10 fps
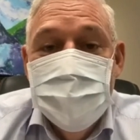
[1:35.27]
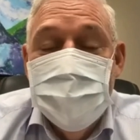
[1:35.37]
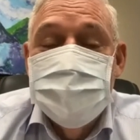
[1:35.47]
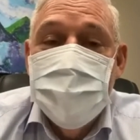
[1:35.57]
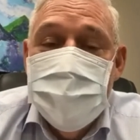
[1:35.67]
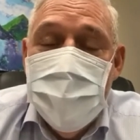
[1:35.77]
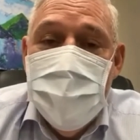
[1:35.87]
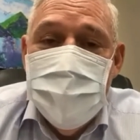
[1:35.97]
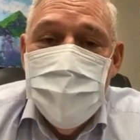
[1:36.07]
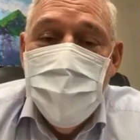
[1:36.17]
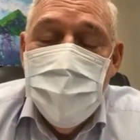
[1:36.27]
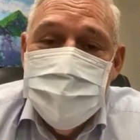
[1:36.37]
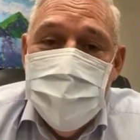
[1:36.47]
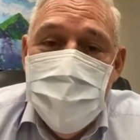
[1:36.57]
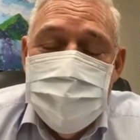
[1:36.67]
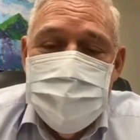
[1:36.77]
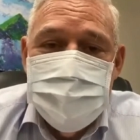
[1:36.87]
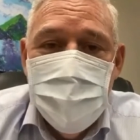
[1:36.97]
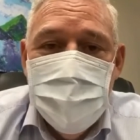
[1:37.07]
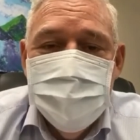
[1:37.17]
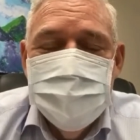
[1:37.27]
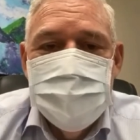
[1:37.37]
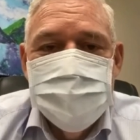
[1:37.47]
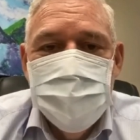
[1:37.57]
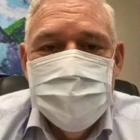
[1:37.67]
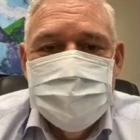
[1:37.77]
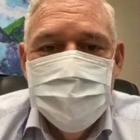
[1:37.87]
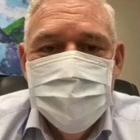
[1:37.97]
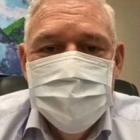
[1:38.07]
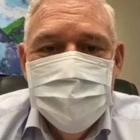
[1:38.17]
and try to hand, wash your hands as often as possible.